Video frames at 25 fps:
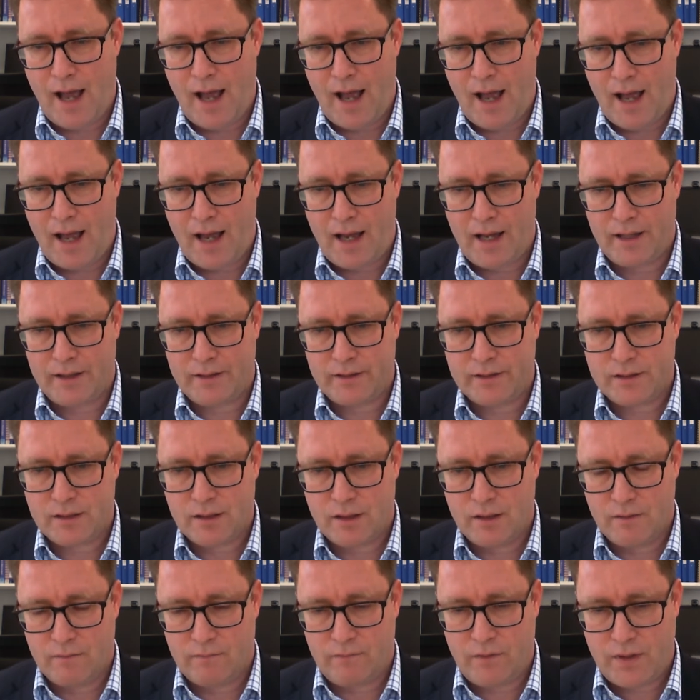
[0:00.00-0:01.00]
And
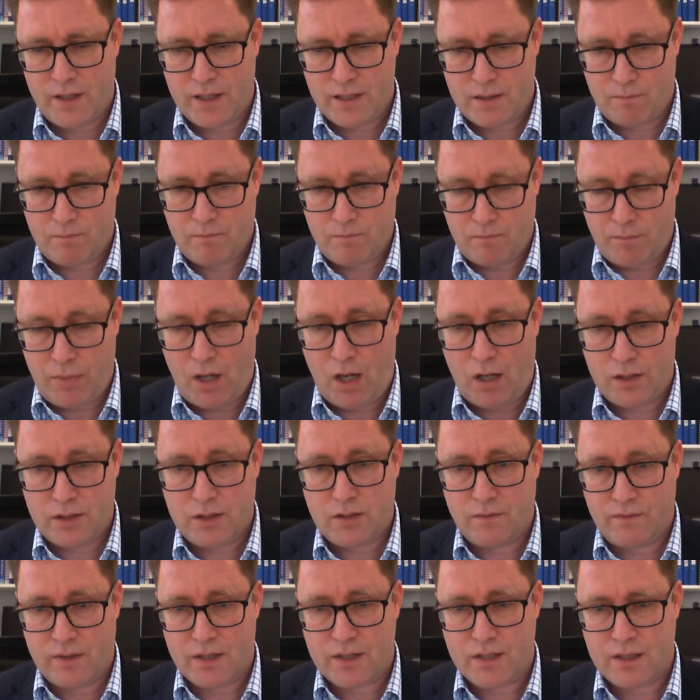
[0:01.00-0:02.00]
for this
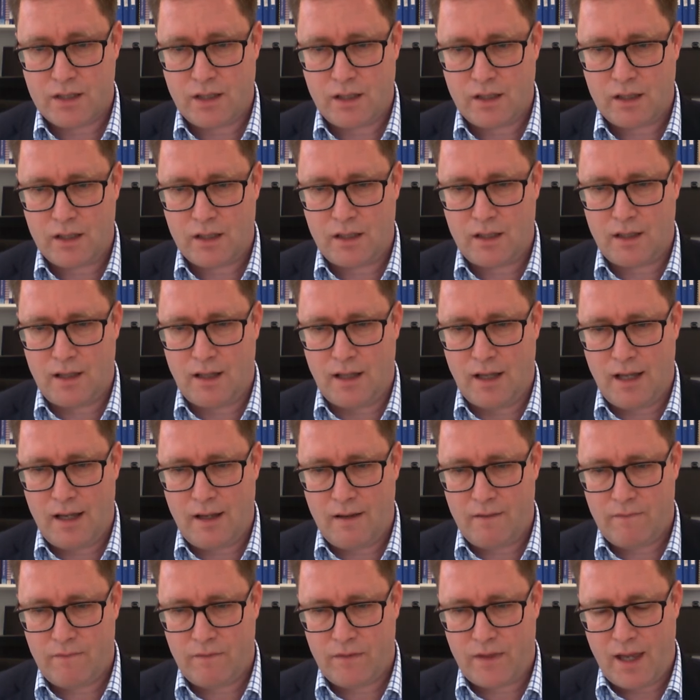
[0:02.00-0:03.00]
part of the study,
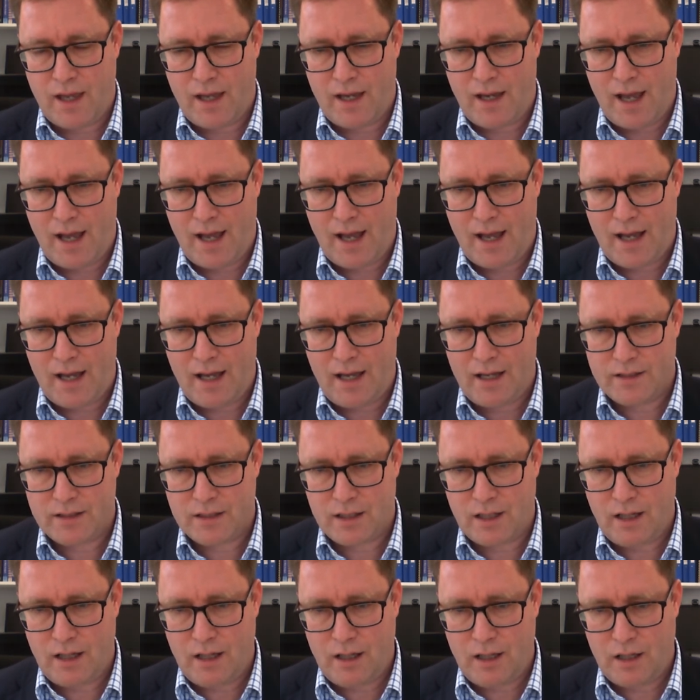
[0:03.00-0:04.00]
if they had
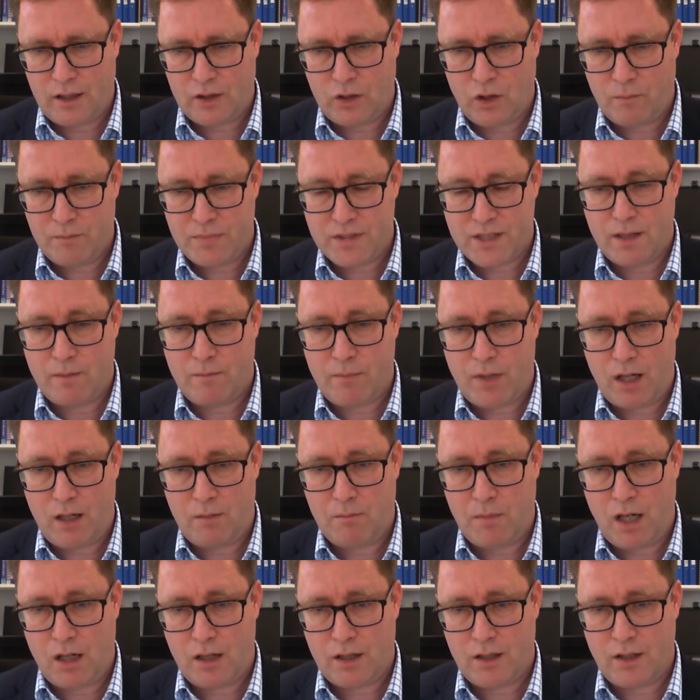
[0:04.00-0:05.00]
a composite
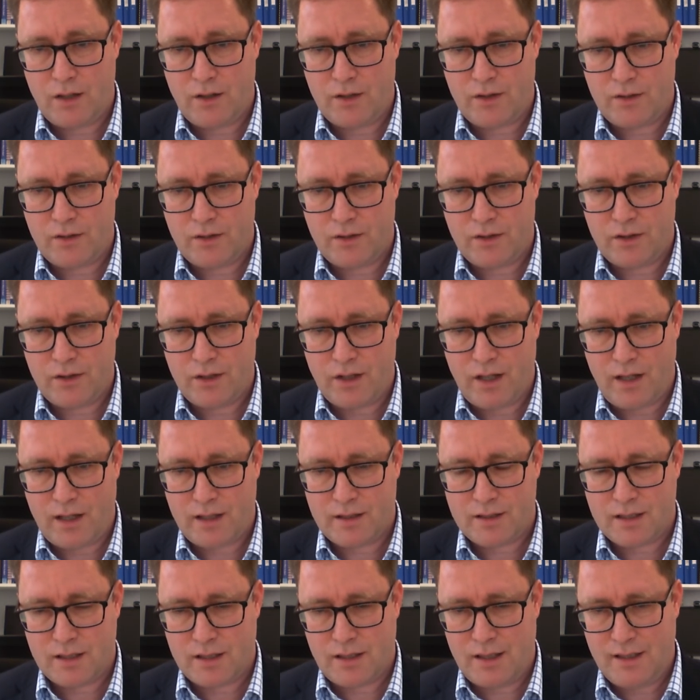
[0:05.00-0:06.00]
biomarker
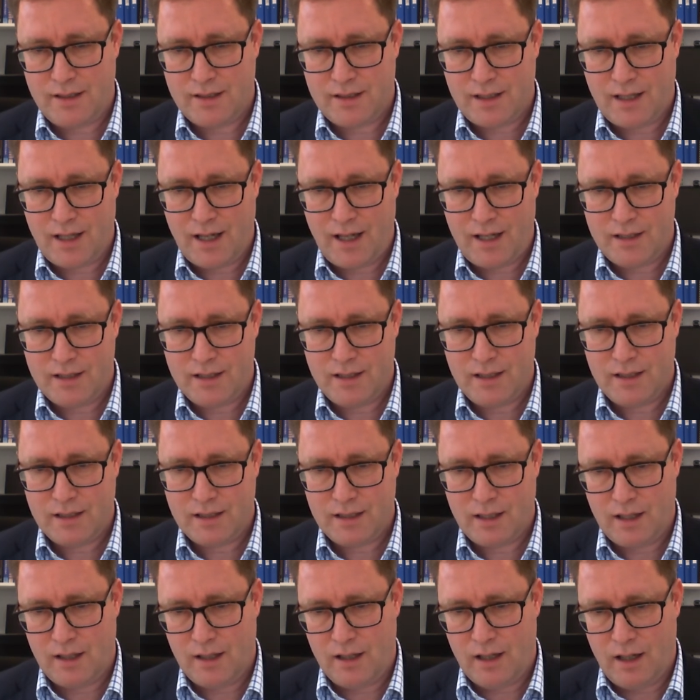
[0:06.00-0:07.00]
that
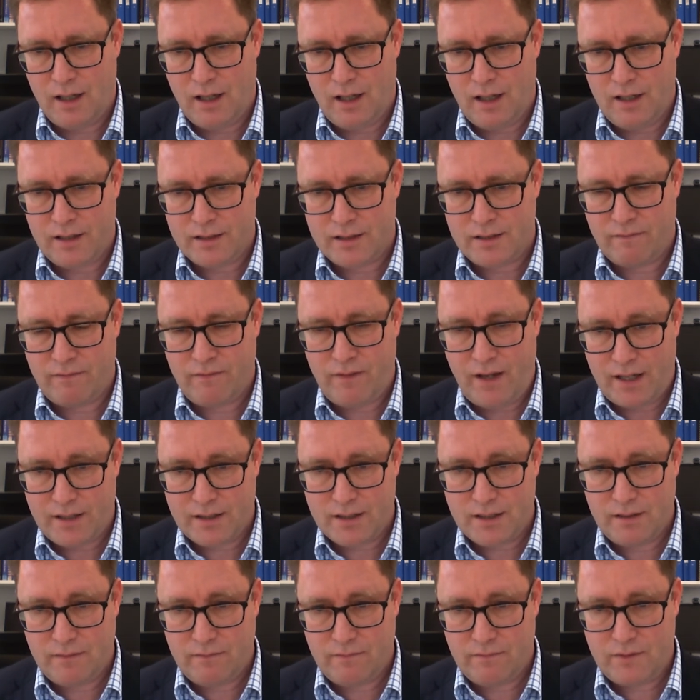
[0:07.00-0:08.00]
indicated
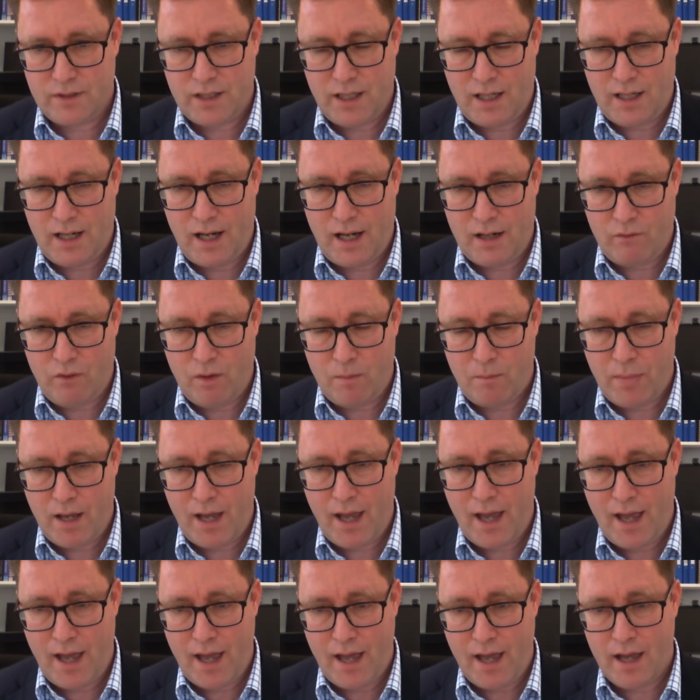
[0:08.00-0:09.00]
defective DNA
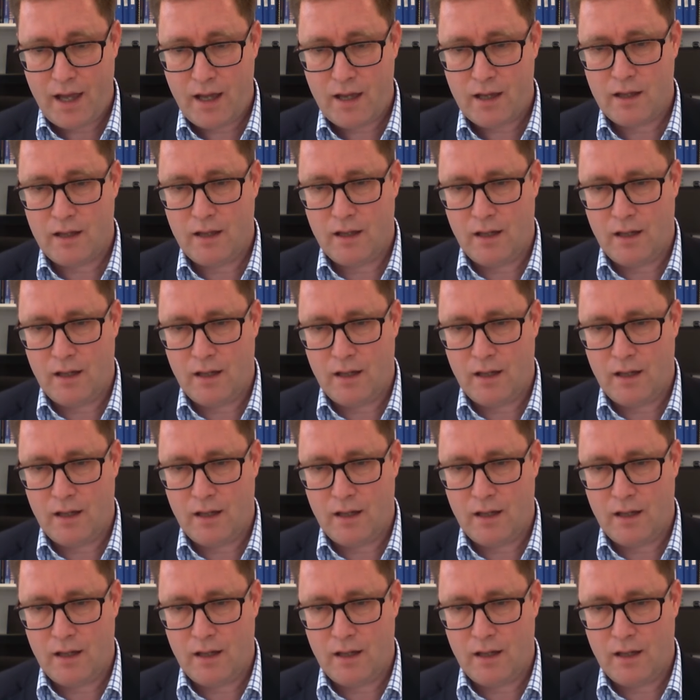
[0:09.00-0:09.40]
repair,